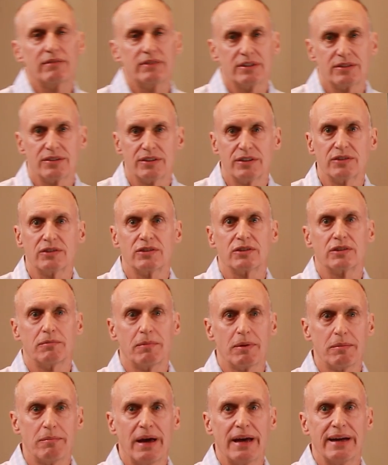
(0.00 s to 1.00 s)
of decisions to
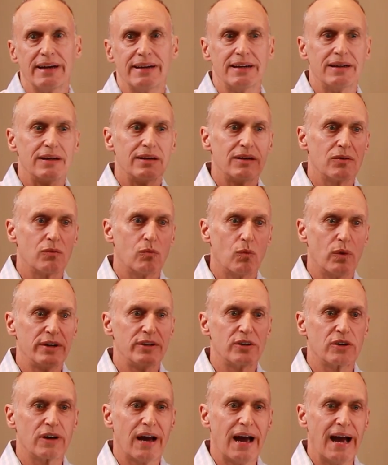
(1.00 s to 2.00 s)
be made when
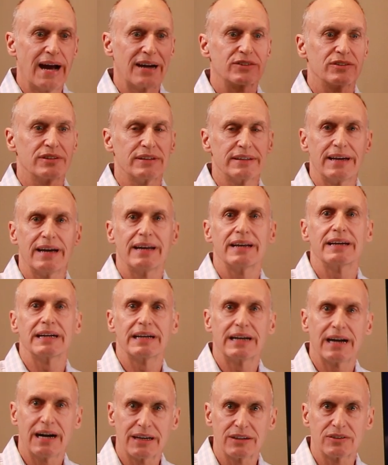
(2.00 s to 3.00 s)
you're actually getting
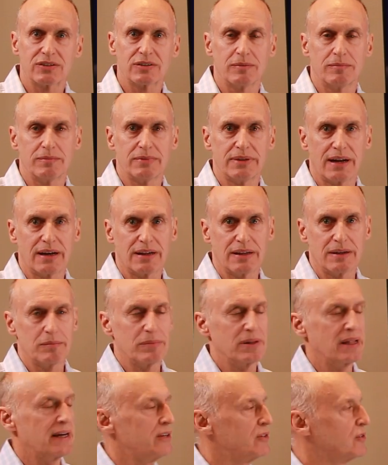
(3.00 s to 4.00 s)
custom dental
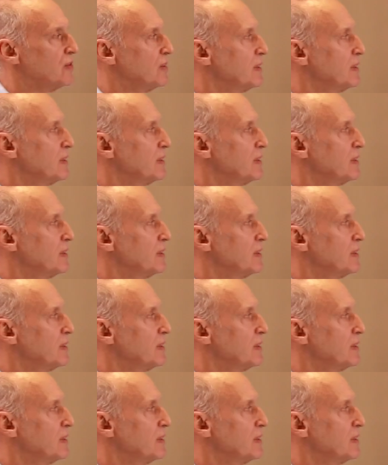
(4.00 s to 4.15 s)
implant